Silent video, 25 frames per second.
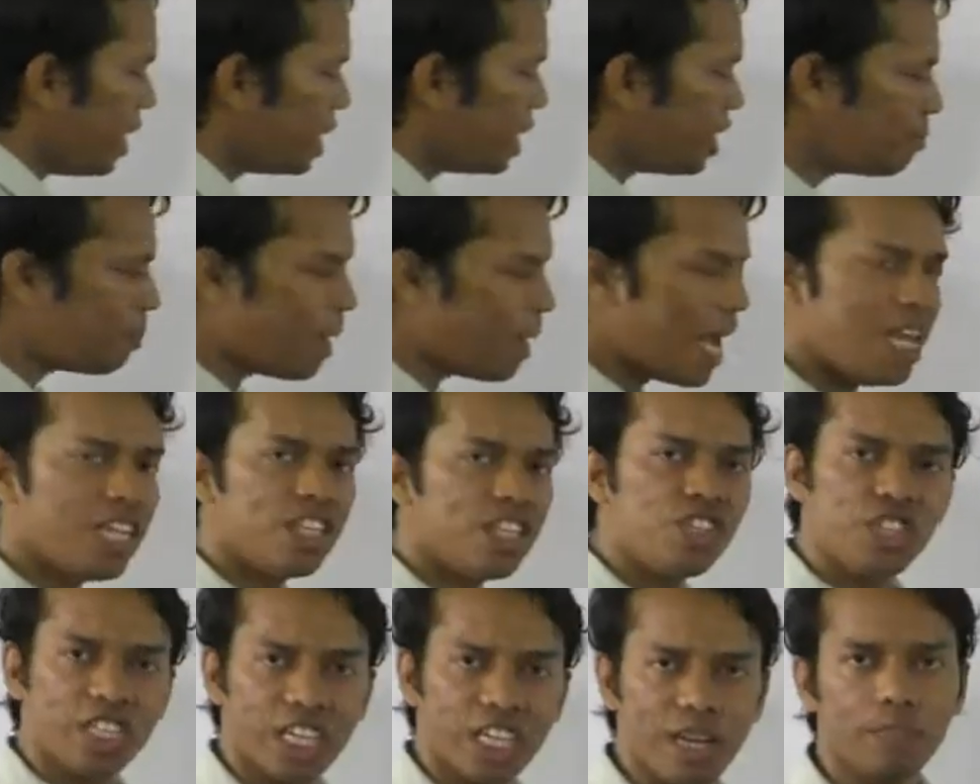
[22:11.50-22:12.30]
is it
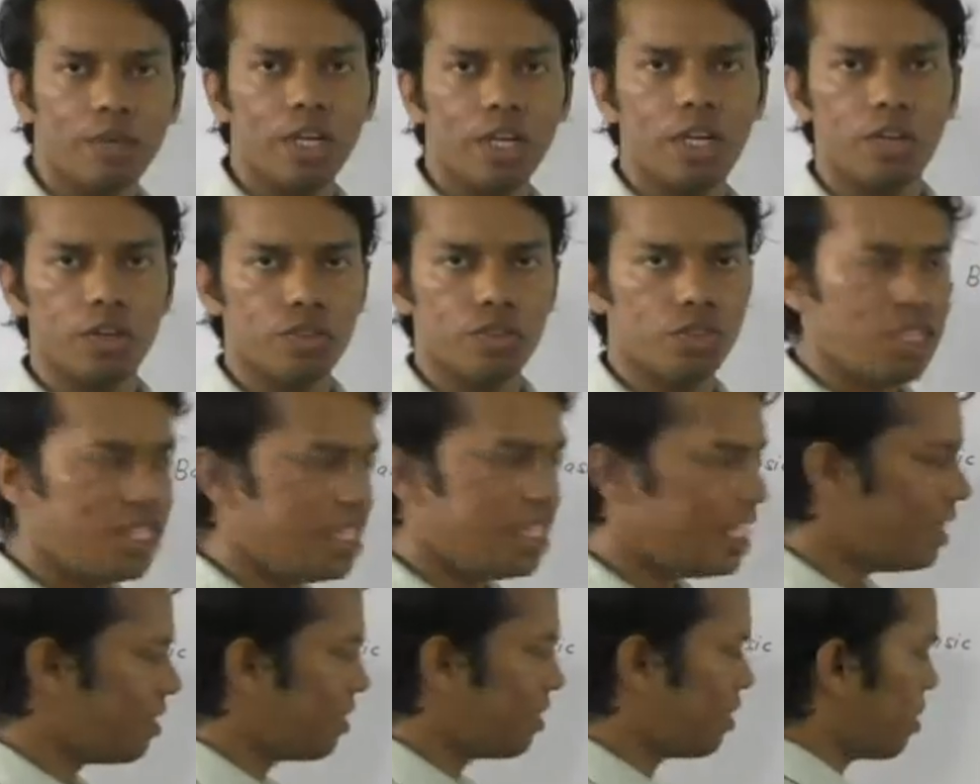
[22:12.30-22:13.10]
balanced chemical equation?
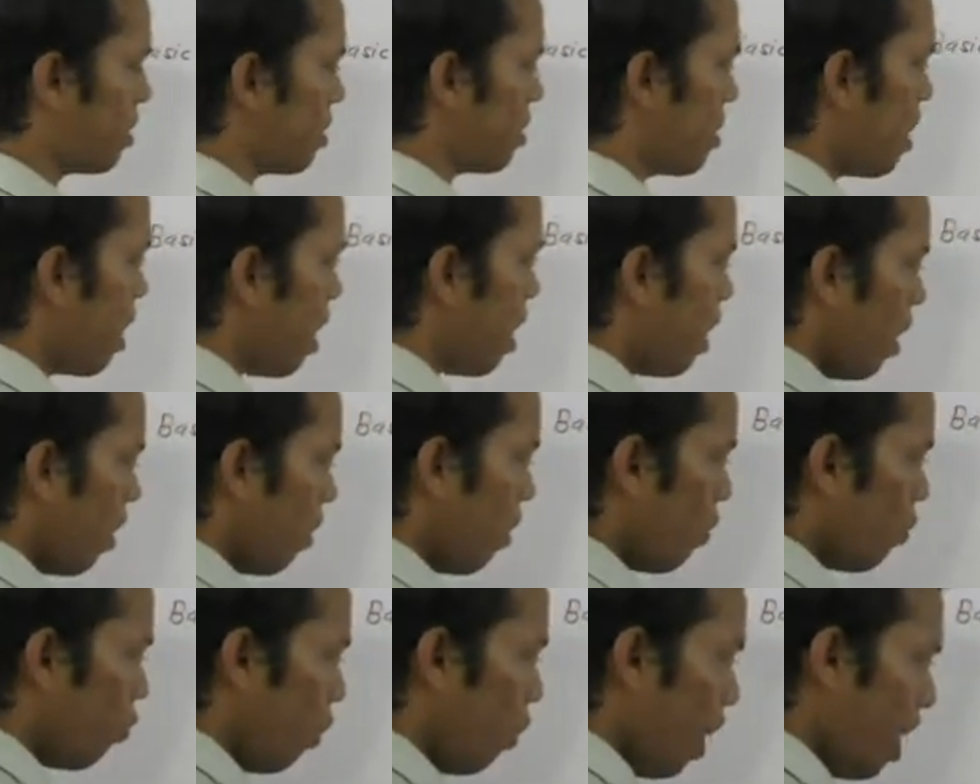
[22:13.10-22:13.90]
Yes.
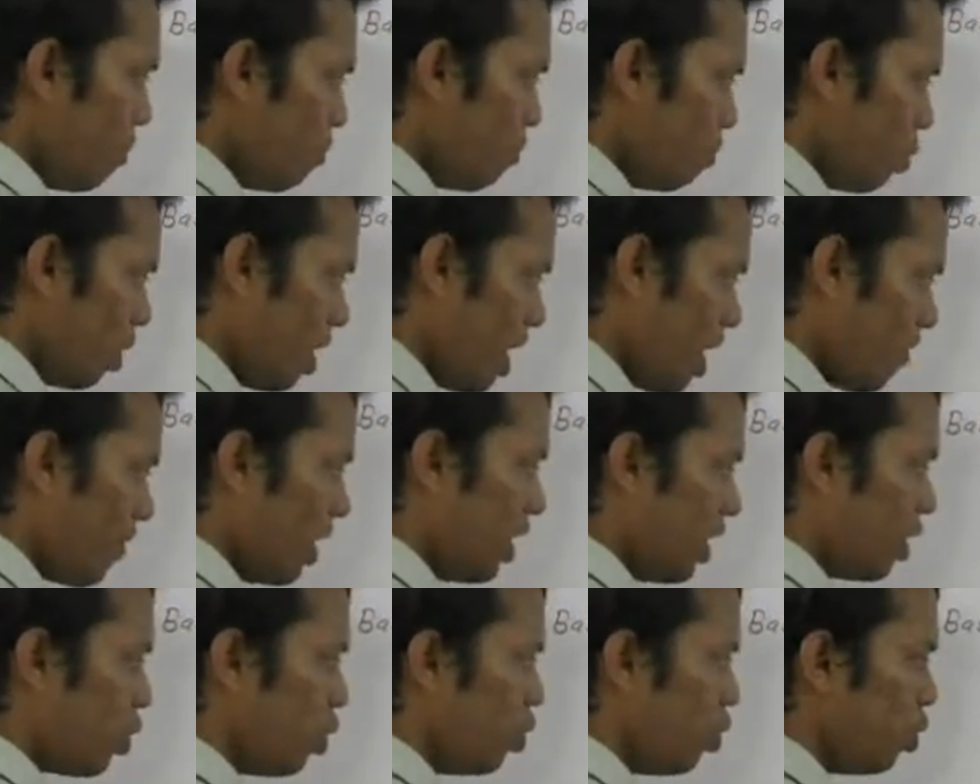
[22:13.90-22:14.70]
1 mole of
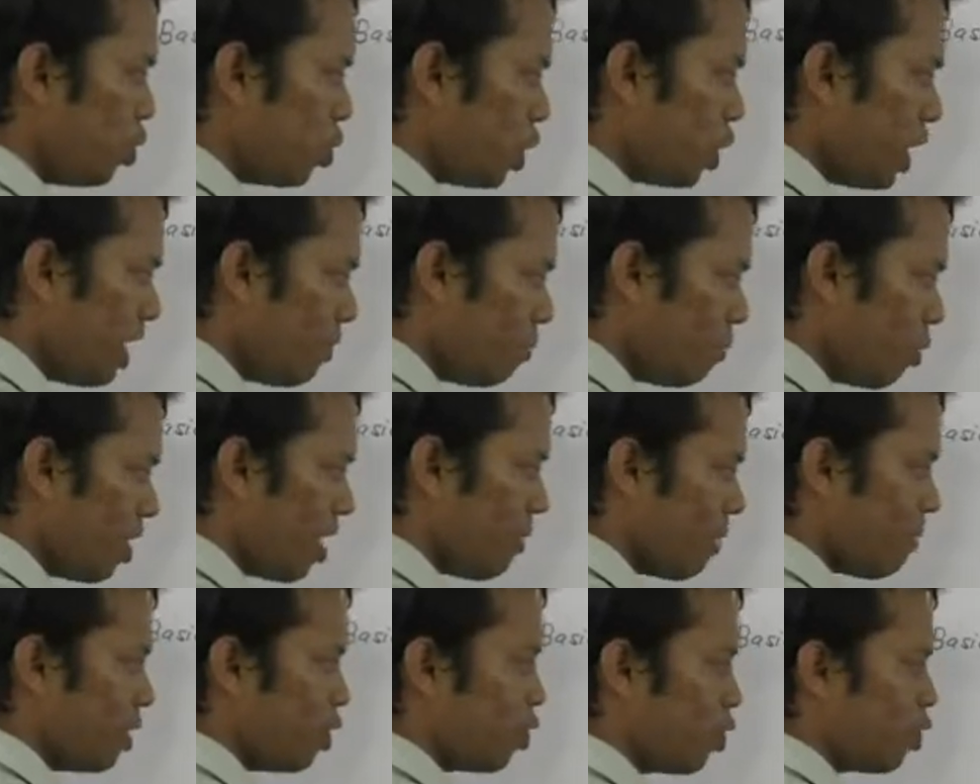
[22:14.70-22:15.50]
N2, 3 mole
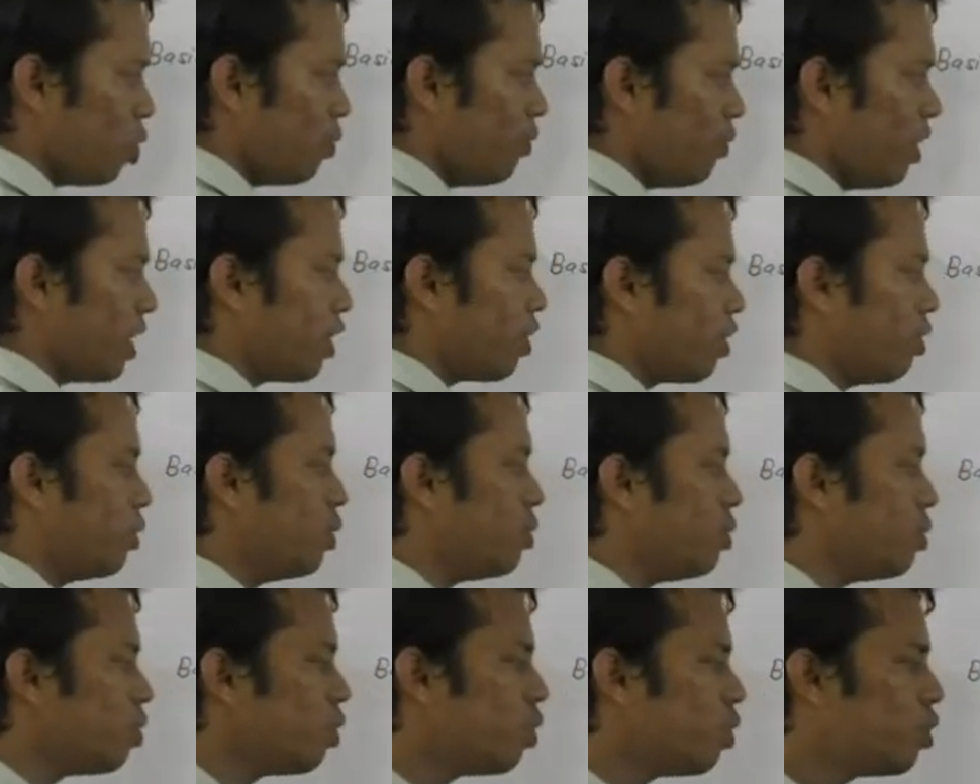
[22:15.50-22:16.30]
of H2 will give
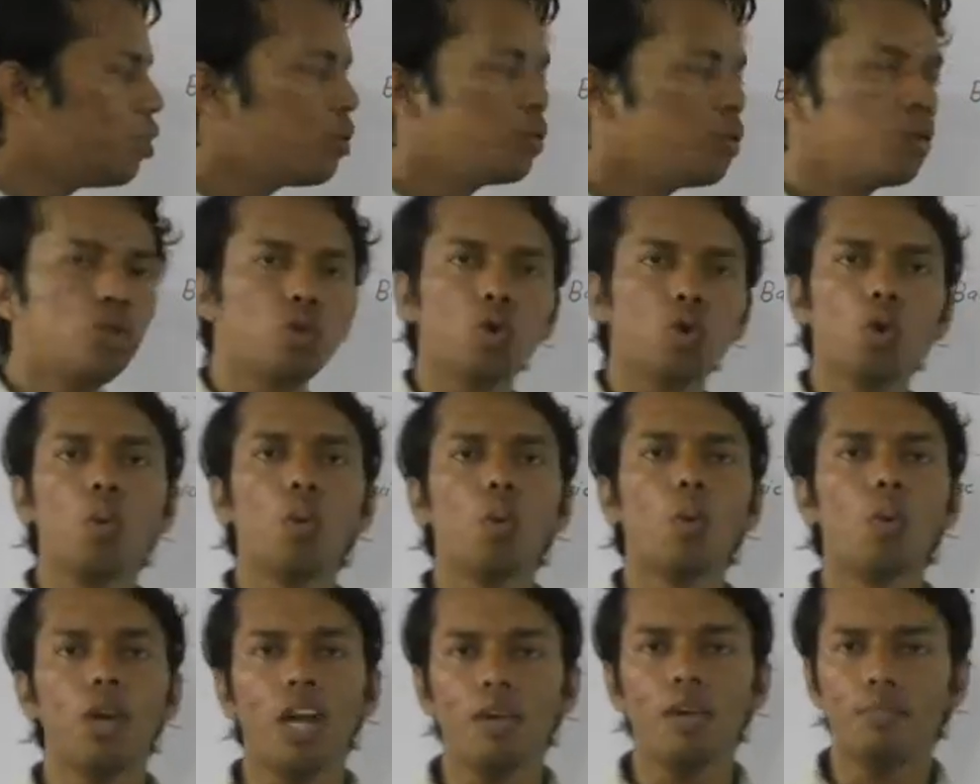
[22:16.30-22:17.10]
you 2
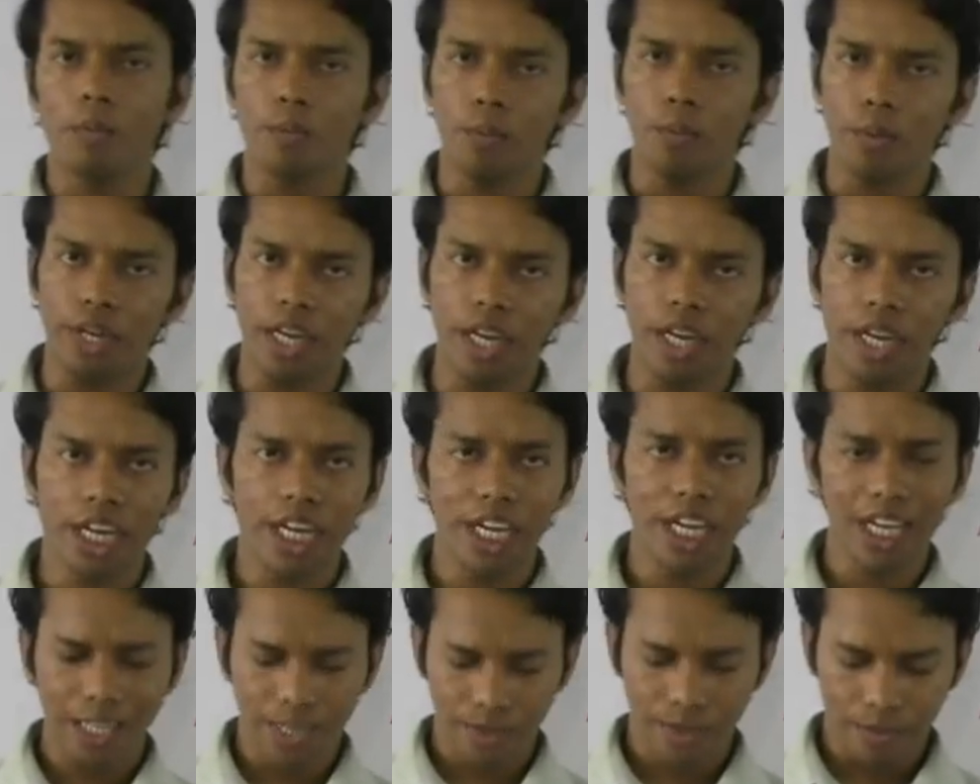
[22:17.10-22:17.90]
mole of ammonia,
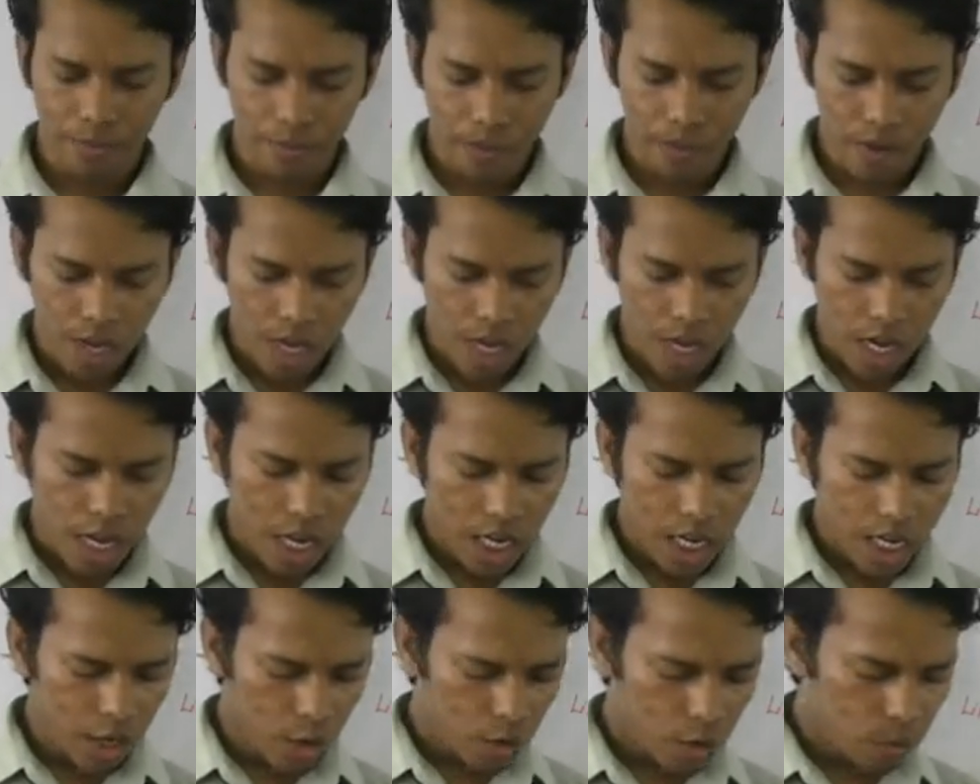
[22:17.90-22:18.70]
correct?
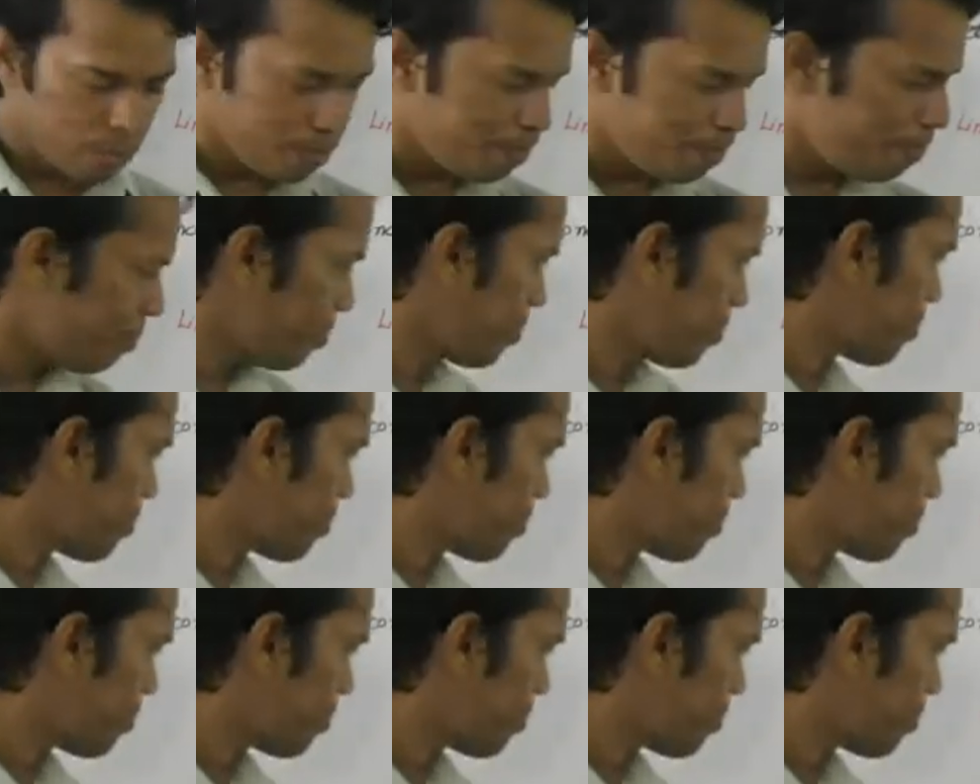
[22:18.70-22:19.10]
Now,